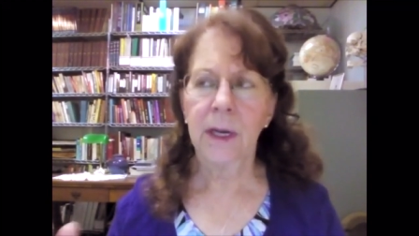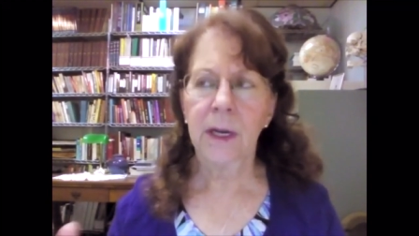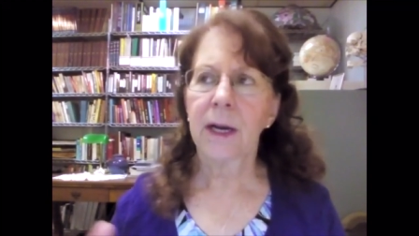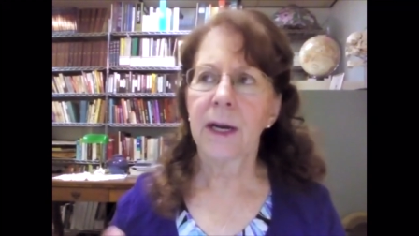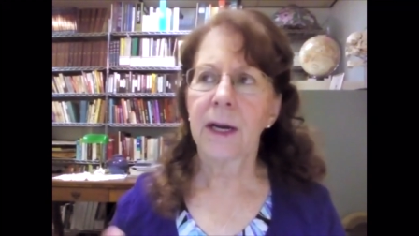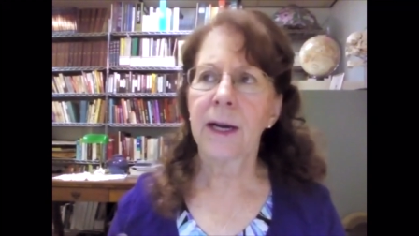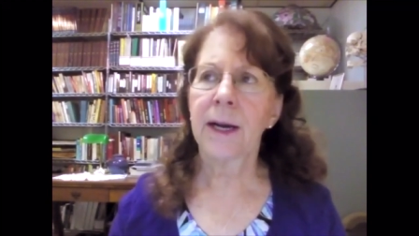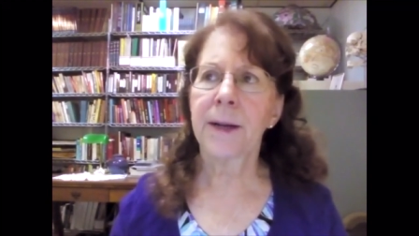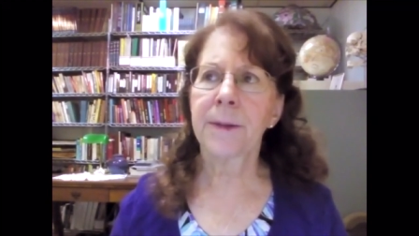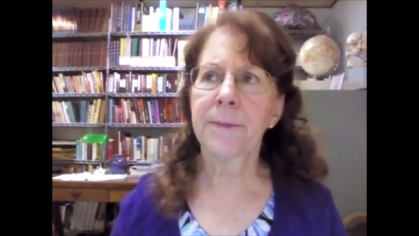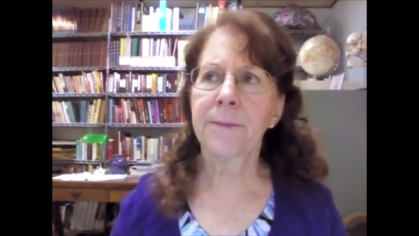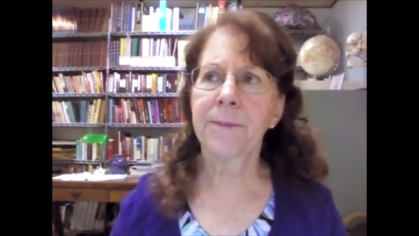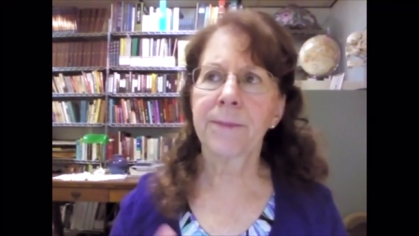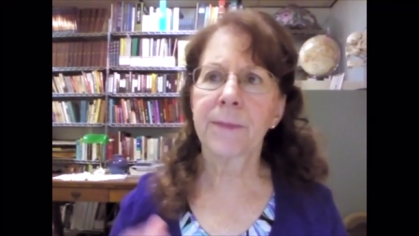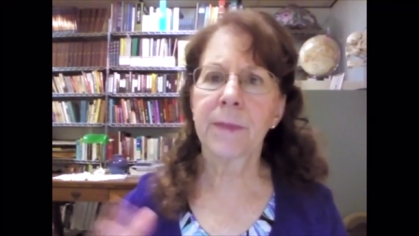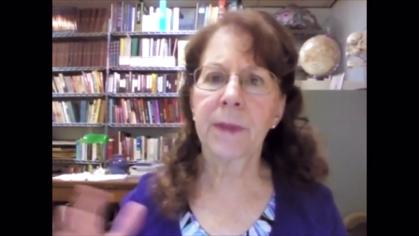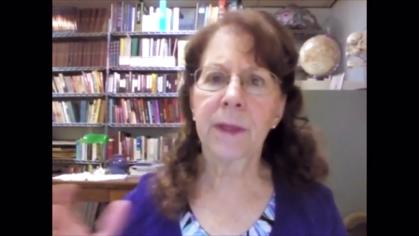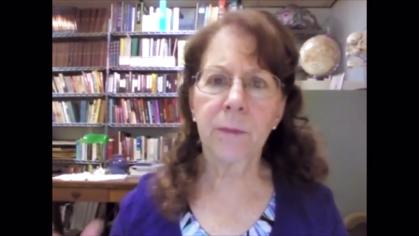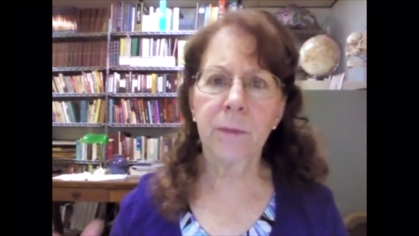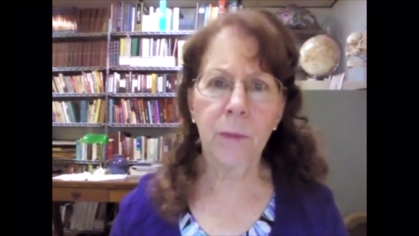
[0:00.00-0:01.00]

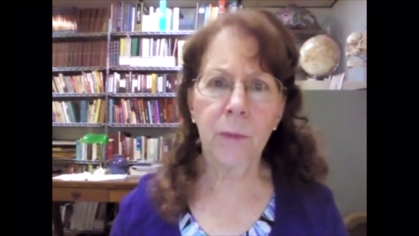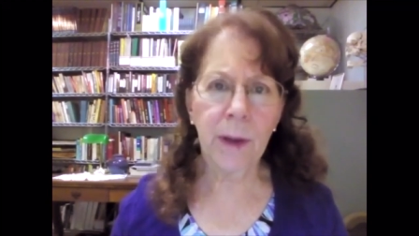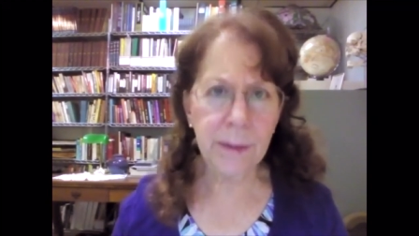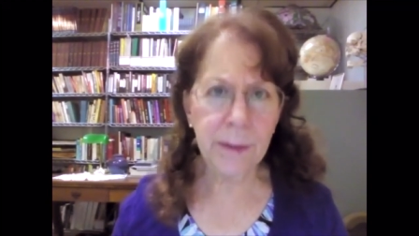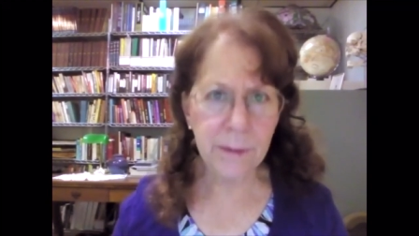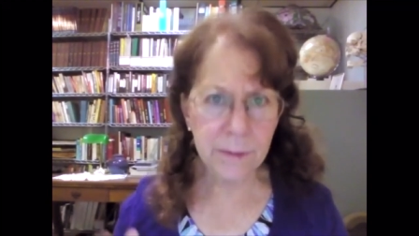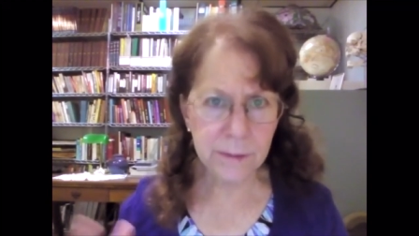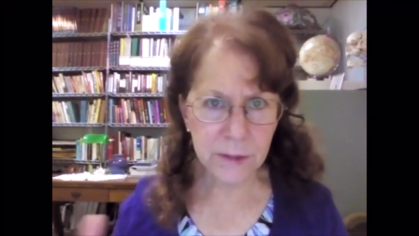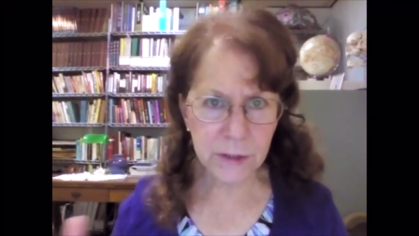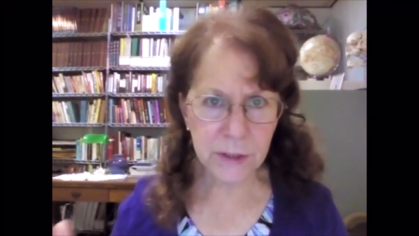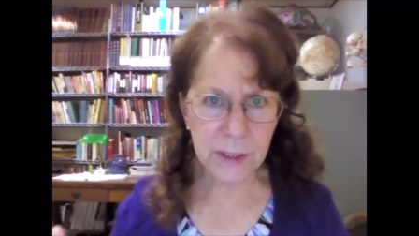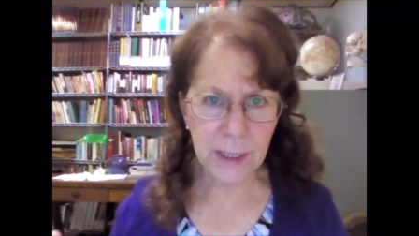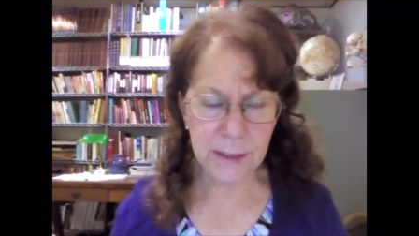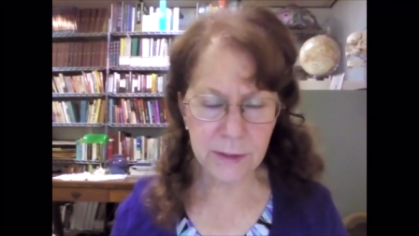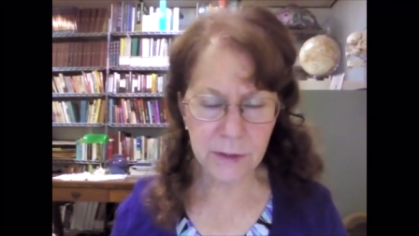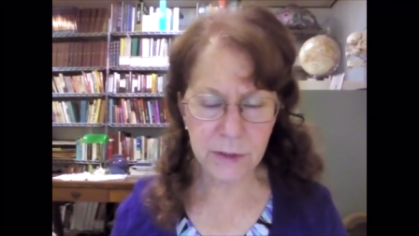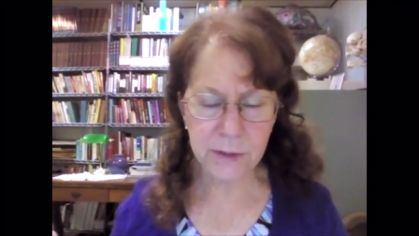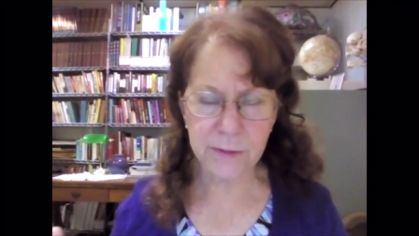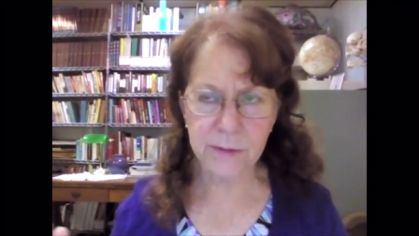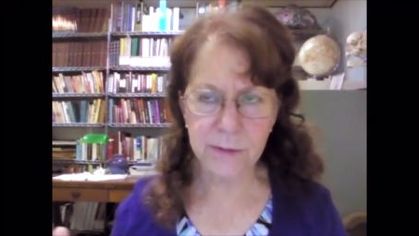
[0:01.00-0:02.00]
um, the weather
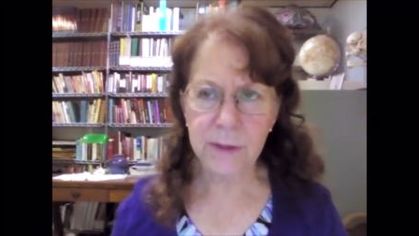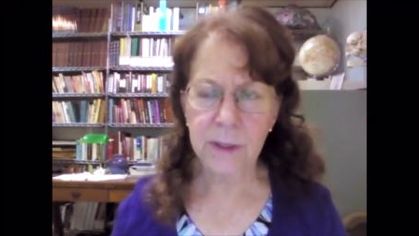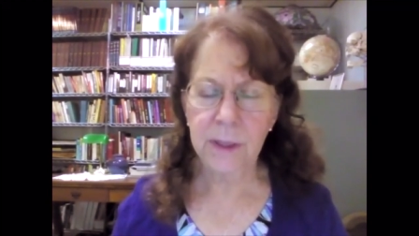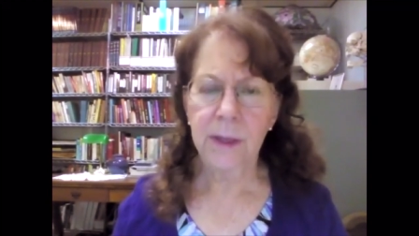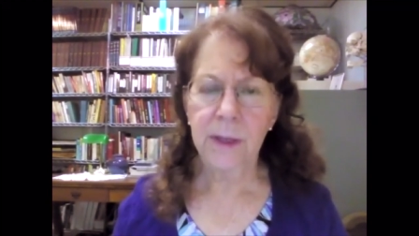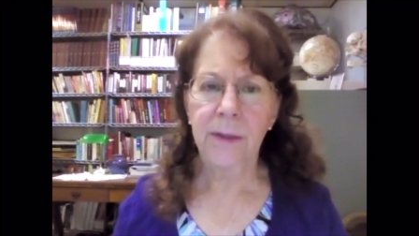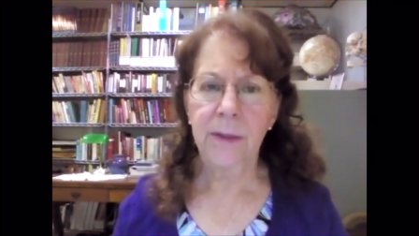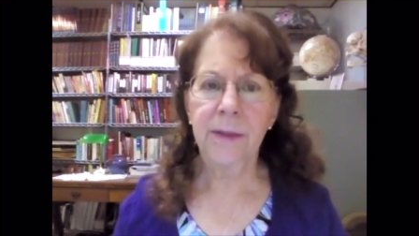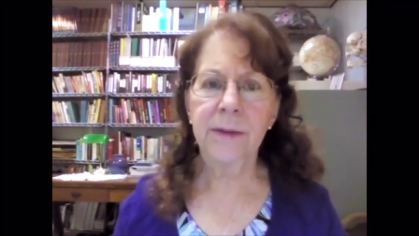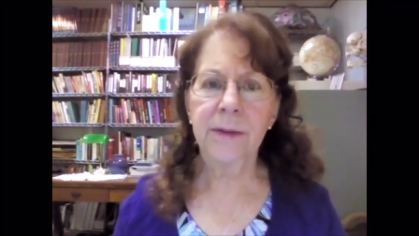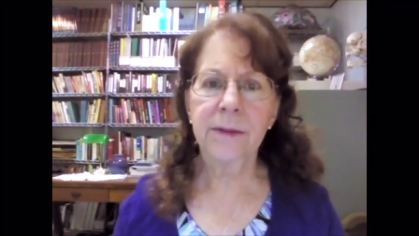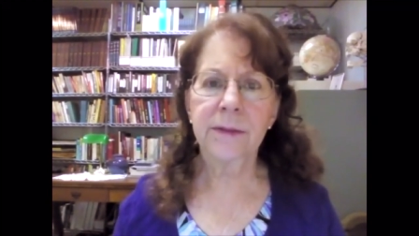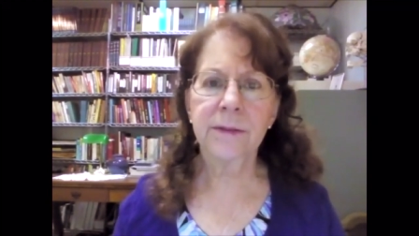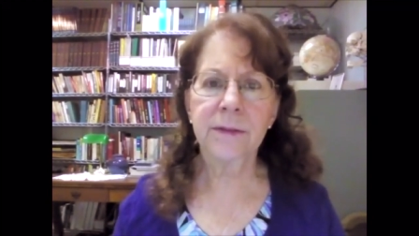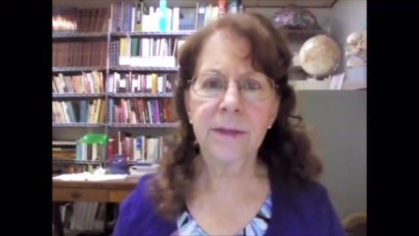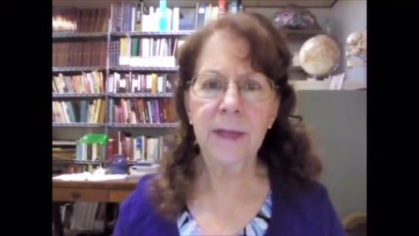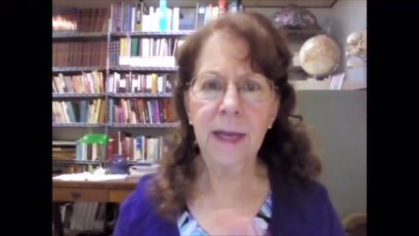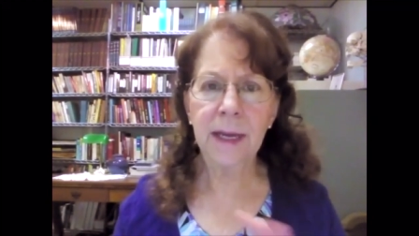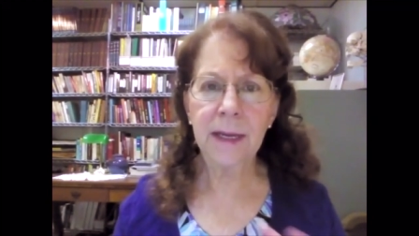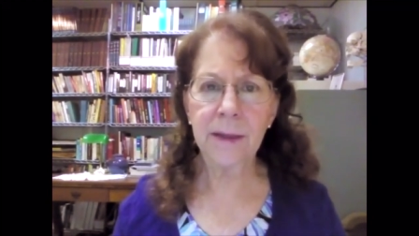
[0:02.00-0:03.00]
changes. The
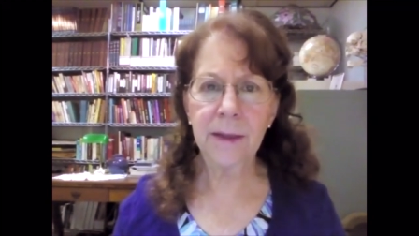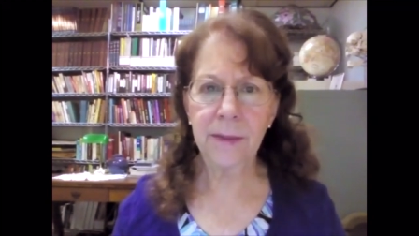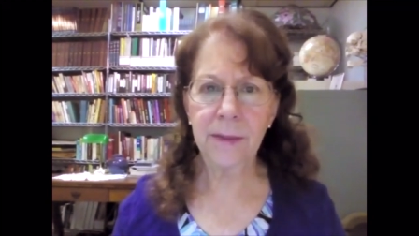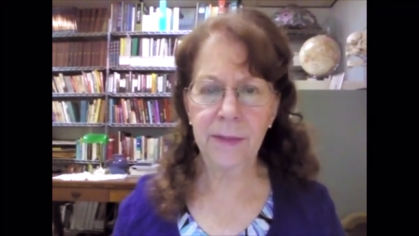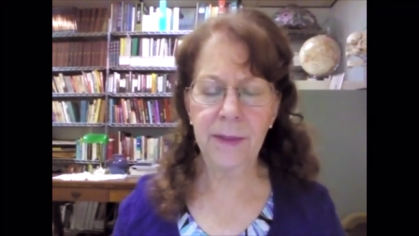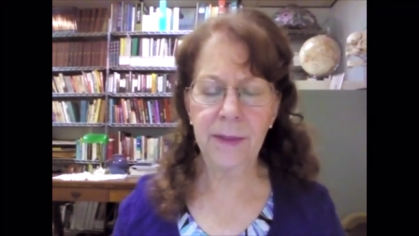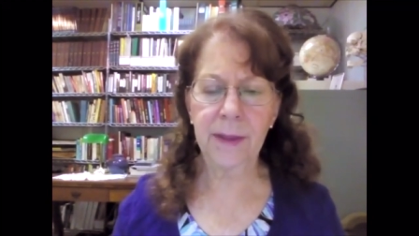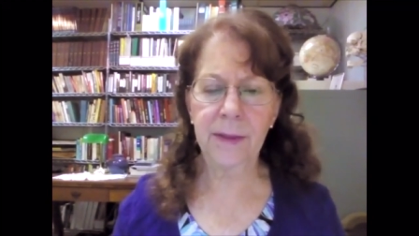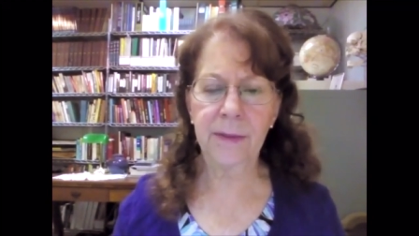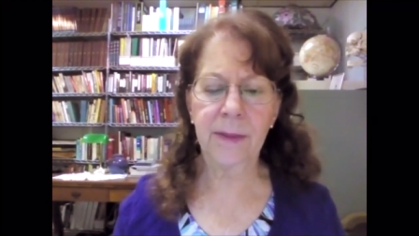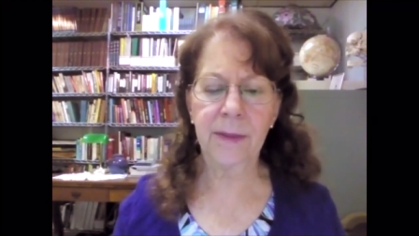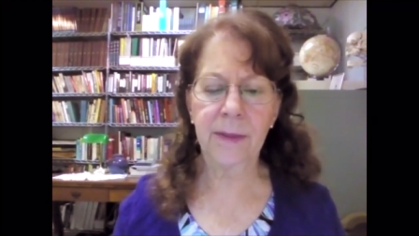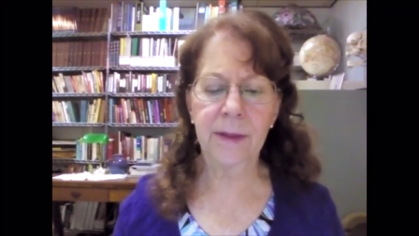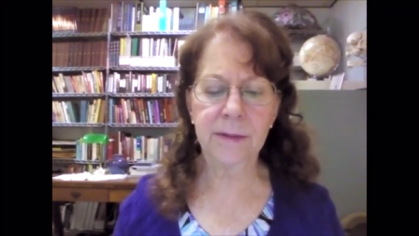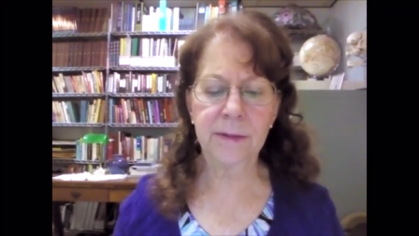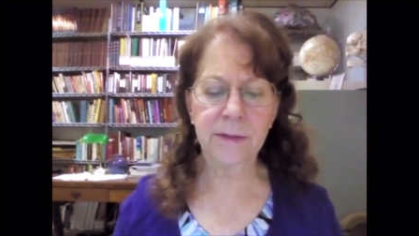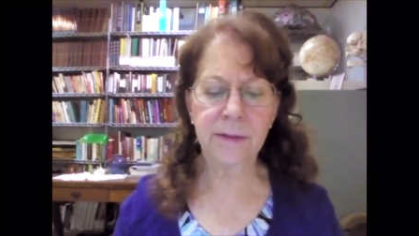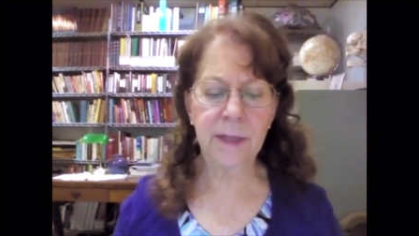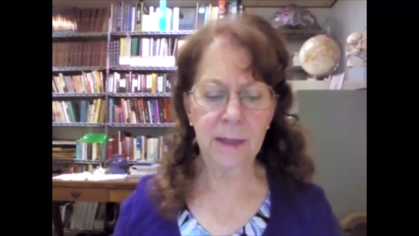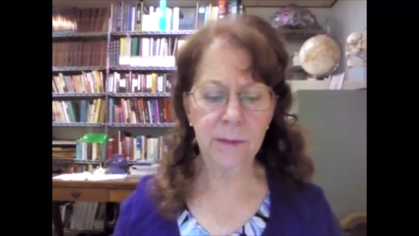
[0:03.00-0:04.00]
second thing they
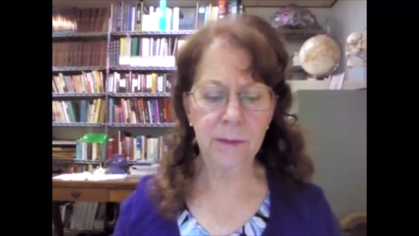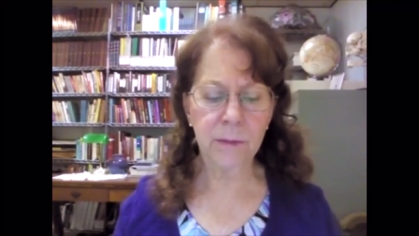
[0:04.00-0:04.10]
said